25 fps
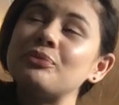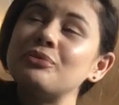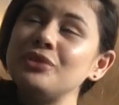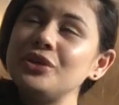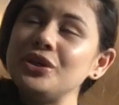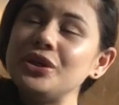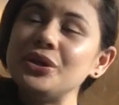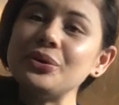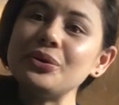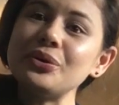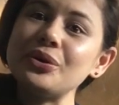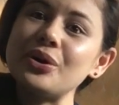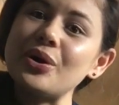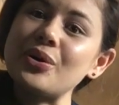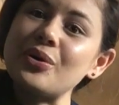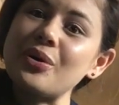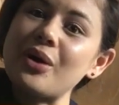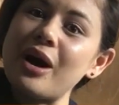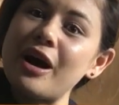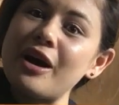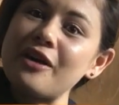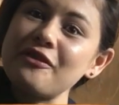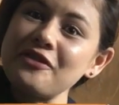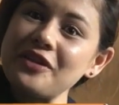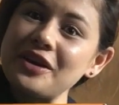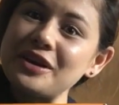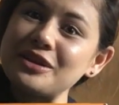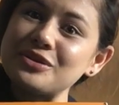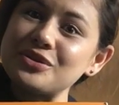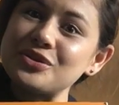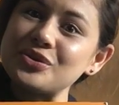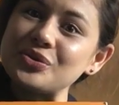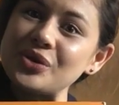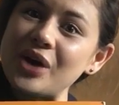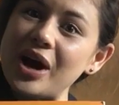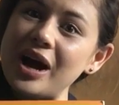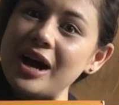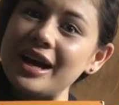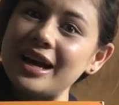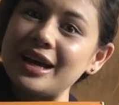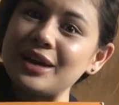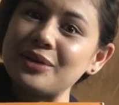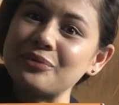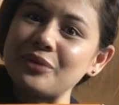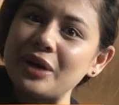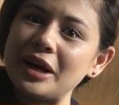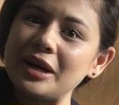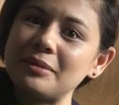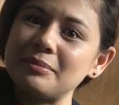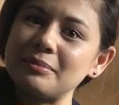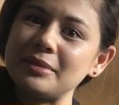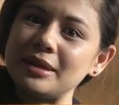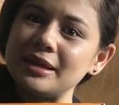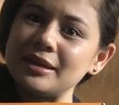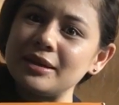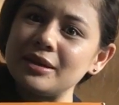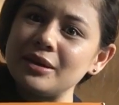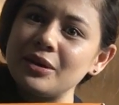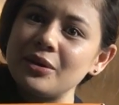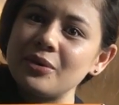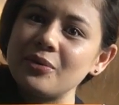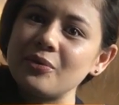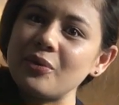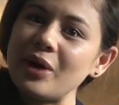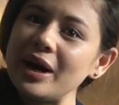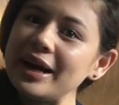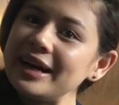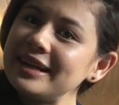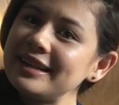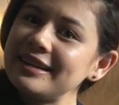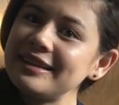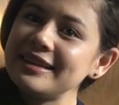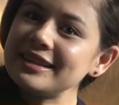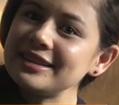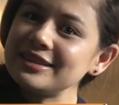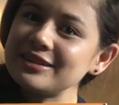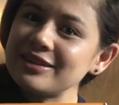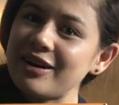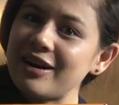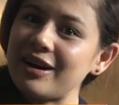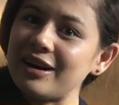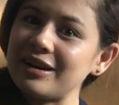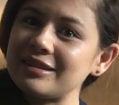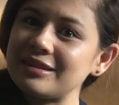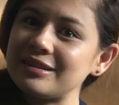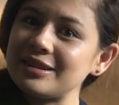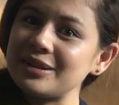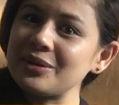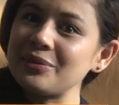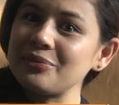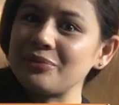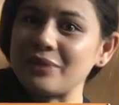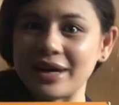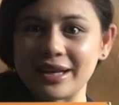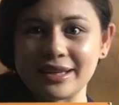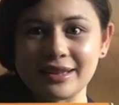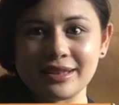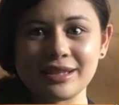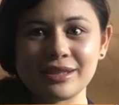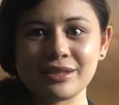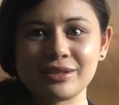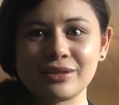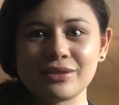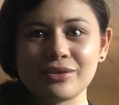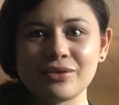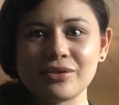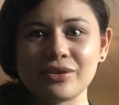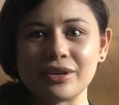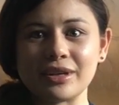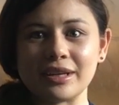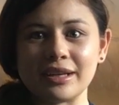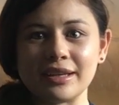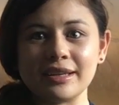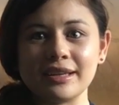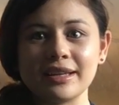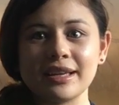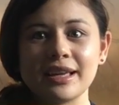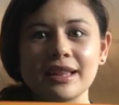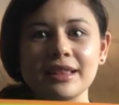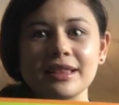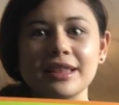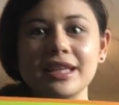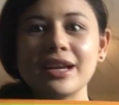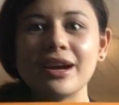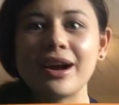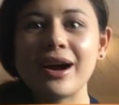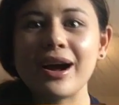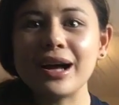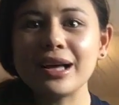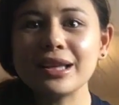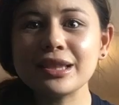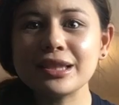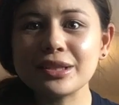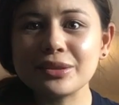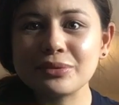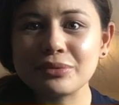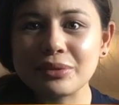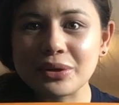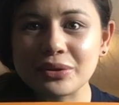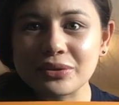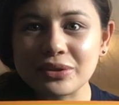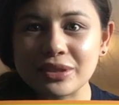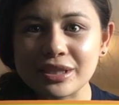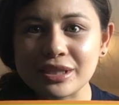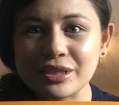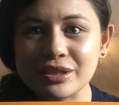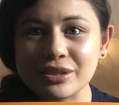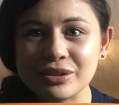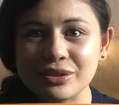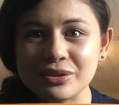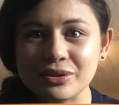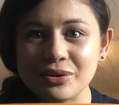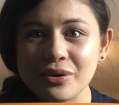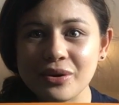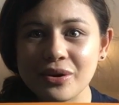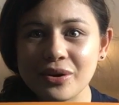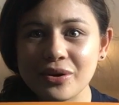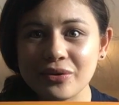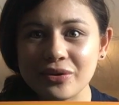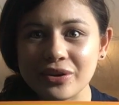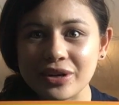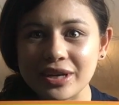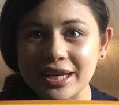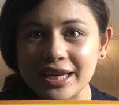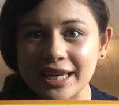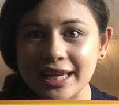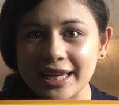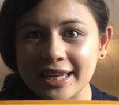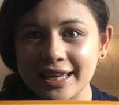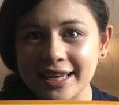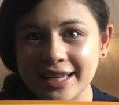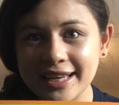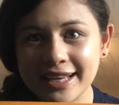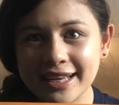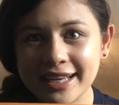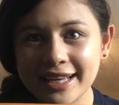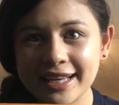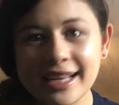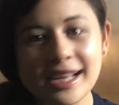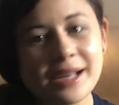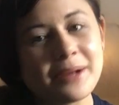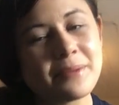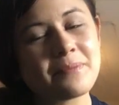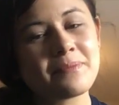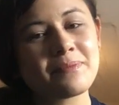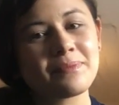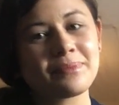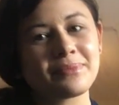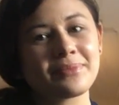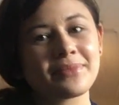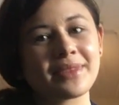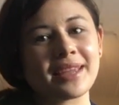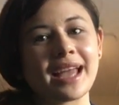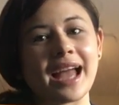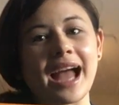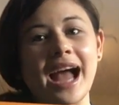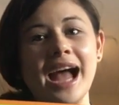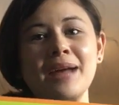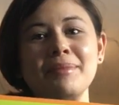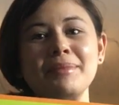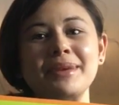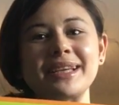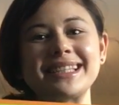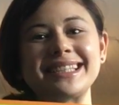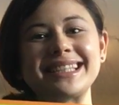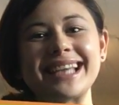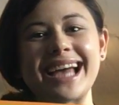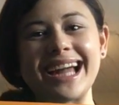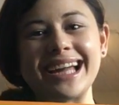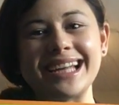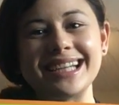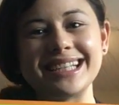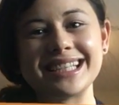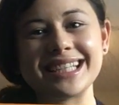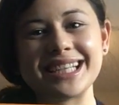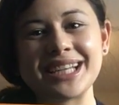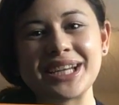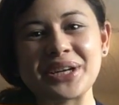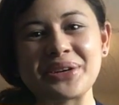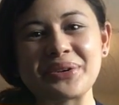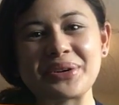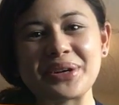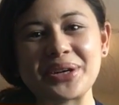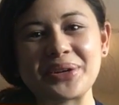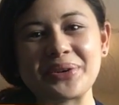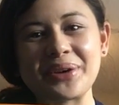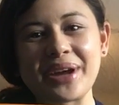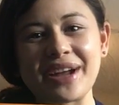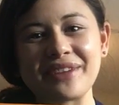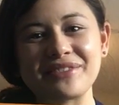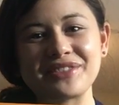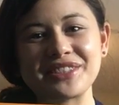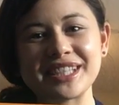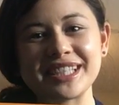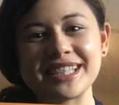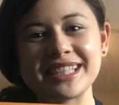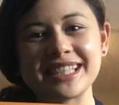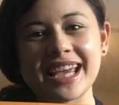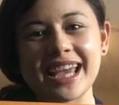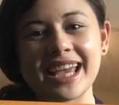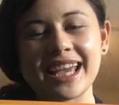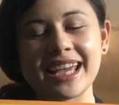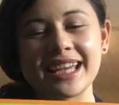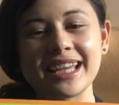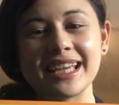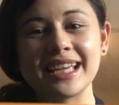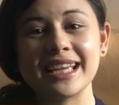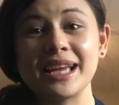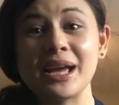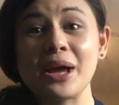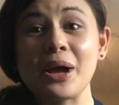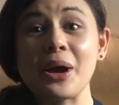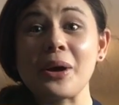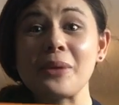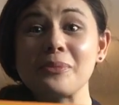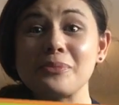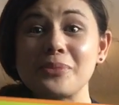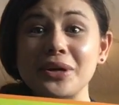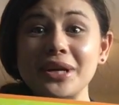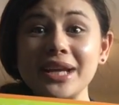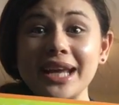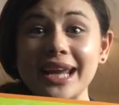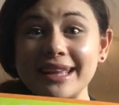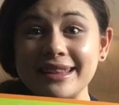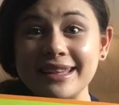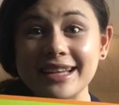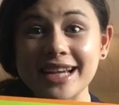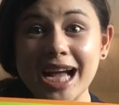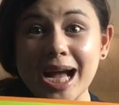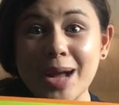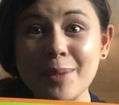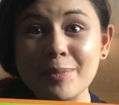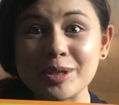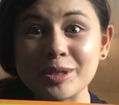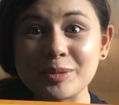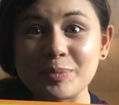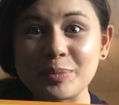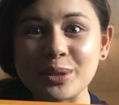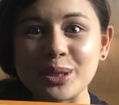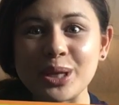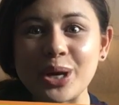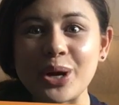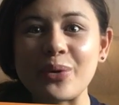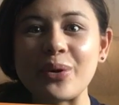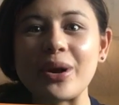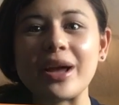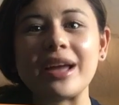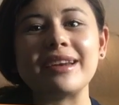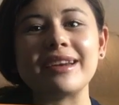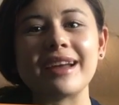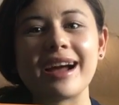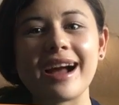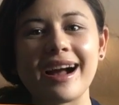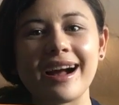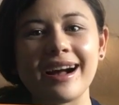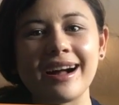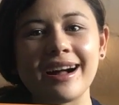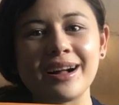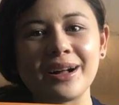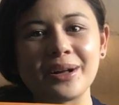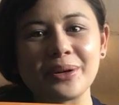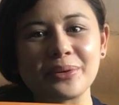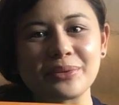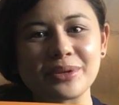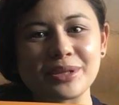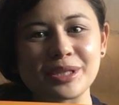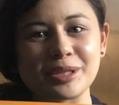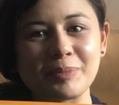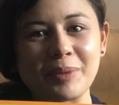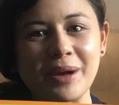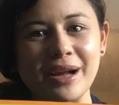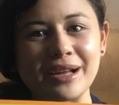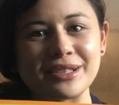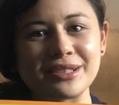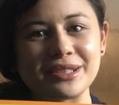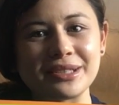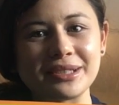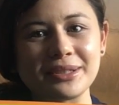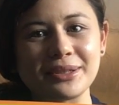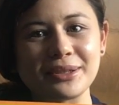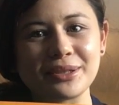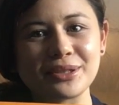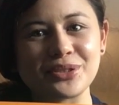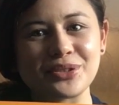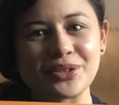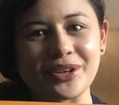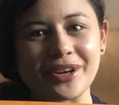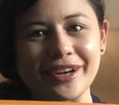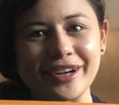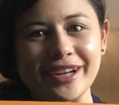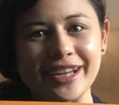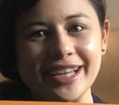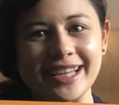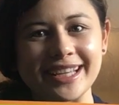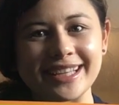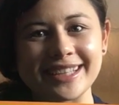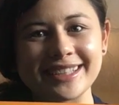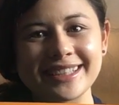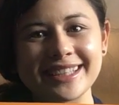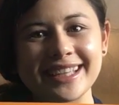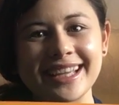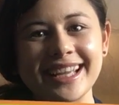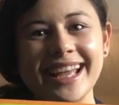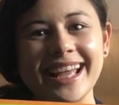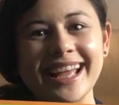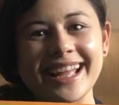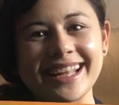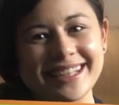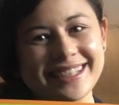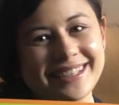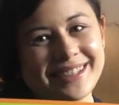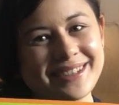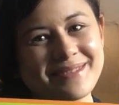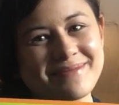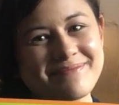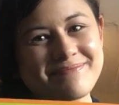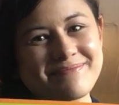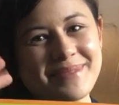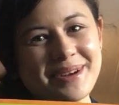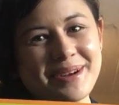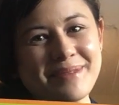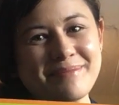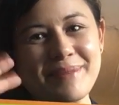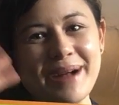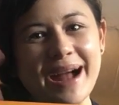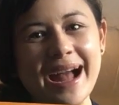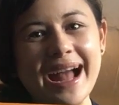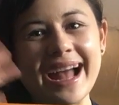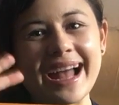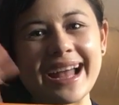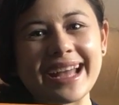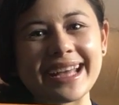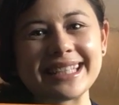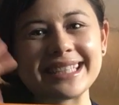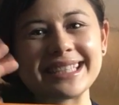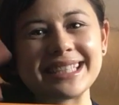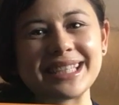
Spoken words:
You go off and draw and write me. Why did this author write this story? The author wrote this story. I'm excited to hear what you have to say. Put it in the comments below and I'll respond to your drawing. Bye-bye.